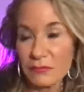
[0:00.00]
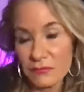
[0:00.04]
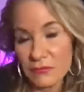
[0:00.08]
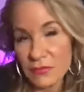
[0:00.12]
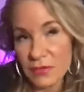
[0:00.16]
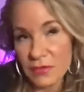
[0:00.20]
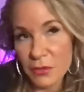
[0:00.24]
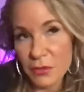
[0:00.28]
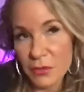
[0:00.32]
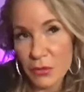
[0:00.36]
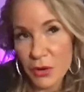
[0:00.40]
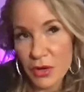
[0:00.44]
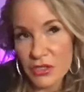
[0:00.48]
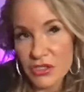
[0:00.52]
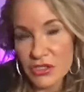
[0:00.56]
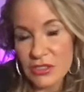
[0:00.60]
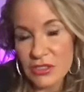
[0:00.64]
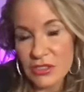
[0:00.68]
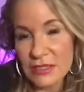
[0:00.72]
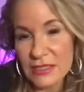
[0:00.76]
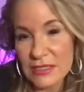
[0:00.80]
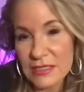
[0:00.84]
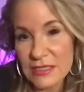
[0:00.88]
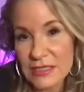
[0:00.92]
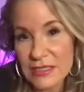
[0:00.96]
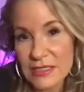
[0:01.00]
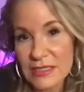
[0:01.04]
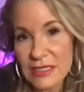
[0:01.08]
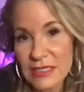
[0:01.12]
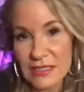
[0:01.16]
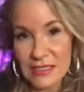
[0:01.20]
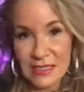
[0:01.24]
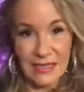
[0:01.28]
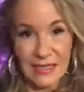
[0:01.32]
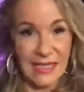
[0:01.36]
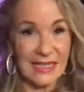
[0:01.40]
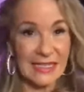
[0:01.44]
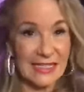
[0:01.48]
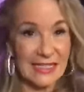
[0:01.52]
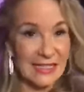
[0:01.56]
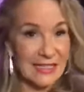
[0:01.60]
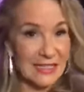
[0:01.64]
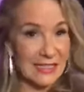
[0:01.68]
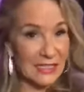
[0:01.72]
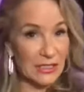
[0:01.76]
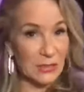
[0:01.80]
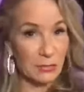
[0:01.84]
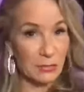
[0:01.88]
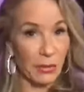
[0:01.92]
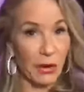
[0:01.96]
Liberace listened to like
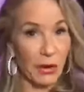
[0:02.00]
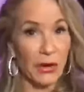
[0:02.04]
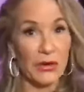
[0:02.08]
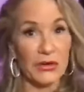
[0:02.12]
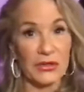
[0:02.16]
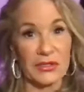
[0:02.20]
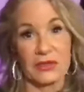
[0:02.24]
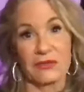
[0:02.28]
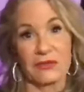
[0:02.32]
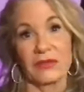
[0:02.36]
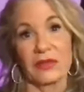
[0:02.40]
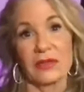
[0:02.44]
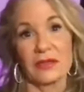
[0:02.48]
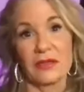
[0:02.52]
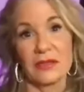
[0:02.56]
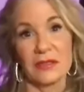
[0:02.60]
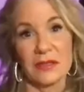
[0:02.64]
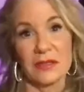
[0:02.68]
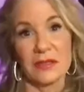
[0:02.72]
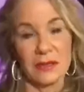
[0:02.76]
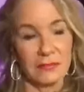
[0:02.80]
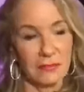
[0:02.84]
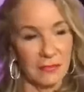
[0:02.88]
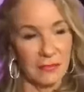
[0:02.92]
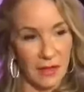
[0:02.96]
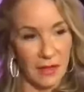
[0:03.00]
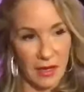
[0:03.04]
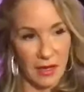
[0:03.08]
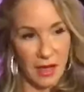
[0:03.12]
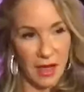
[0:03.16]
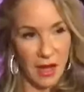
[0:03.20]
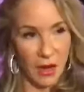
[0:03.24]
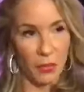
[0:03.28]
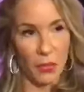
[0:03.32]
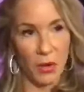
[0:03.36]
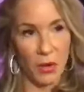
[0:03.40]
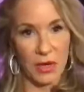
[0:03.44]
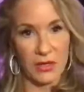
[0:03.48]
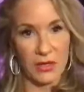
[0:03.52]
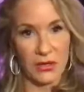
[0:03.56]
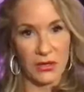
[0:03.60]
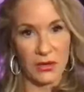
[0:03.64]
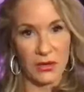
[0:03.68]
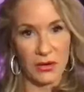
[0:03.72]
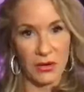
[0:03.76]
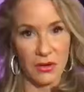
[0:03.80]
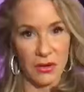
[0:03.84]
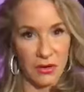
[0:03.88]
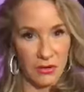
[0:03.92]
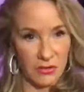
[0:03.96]
6 bars of it and said, "I want
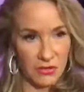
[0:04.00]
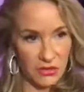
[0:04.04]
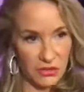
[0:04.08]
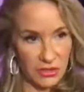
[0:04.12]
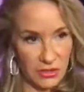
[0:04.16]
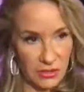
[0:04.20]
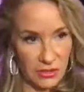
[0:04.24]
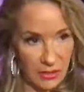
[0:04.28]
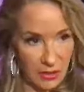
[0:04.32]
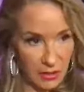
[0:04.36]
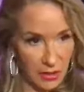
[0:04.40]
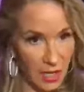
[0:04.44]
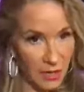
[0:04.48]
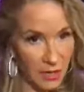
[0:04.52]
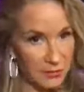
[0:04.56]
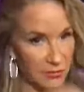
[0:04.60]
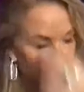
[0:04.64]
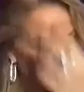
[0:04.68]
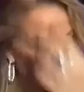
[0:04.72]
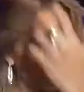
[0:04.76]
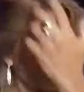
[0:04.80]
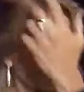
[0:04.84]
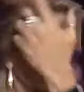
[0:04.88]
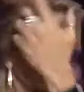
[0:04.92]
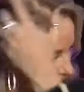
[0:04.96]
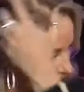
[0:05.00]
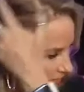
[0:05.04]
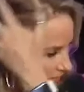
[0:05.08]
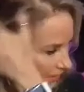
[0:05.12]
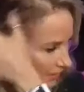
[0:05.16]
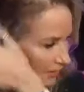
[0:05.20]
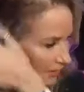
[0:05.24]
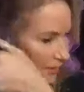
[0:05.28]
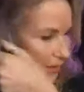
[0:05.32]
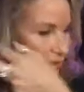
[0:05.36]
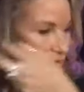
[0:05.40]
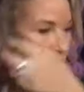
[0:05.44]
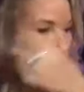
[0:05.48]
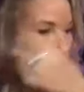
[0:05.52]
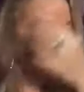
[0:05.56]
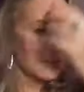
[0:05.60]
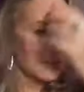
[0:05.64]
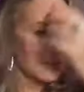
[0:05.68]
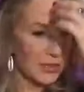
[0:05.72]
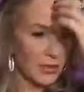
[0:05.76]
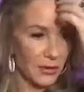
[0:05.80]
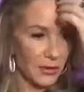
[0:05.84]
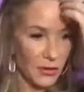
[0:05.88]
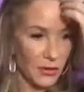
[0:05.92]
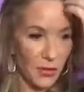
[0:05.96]
her. She comes with me."
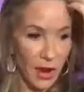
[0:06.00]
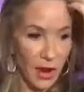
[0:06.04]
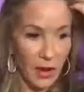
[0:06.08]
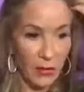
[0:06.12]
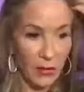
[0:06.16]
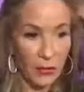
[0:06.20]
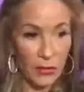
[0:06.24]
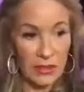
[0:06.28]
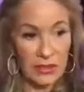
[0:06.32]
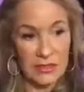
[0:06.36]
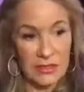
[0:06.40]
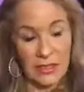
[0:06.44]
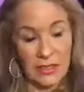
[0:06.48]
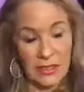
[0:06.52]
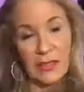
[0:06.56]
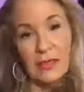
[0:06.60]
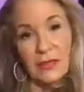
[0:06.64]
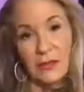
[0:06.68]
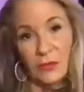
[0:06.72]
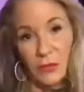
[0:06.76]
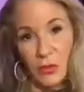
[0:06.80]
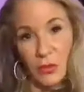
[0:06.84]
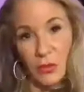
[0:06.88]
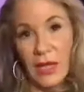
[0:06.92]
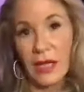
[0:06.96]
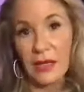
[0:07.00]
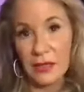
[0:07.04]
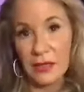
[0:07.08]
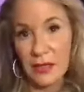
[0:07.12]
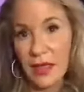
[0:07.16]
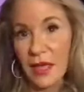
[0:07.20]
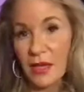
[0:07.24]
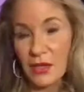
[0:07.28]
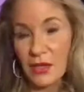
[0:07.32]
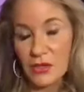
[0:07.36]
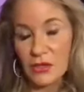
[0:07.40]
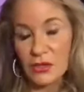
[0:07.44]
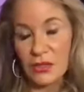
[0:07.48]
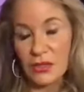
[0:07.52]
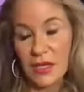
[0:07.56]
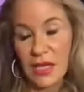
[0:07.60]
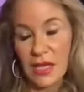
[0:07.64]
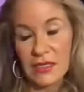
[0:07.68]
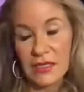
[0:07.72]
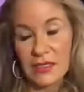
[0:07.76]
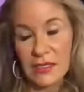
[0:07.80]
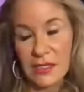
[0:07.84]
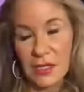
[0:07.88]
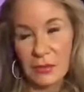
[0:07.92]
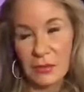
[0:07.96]
So we did. And we actually
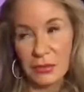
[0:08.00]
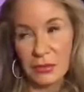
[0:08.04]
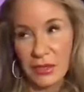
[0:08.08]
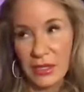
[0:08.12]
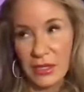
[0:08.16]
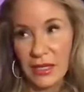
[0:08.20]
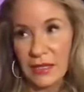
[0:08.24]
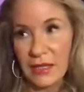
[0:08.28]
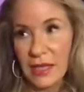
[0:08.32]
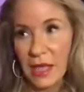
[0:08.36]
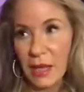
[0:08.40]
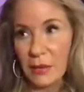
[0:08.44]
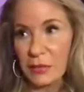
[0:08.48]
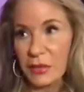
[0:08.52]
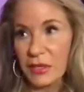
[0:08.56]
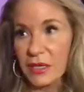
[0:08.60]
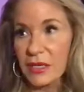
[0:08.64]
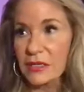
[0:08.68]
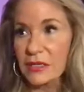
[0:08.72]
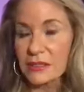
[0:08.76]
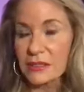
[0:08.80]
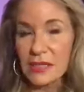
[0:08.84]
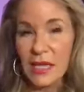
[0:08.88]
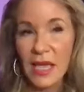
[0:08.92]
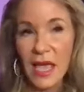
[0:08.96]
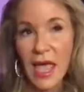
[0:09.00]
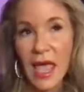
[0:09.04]
ended up playing that piece.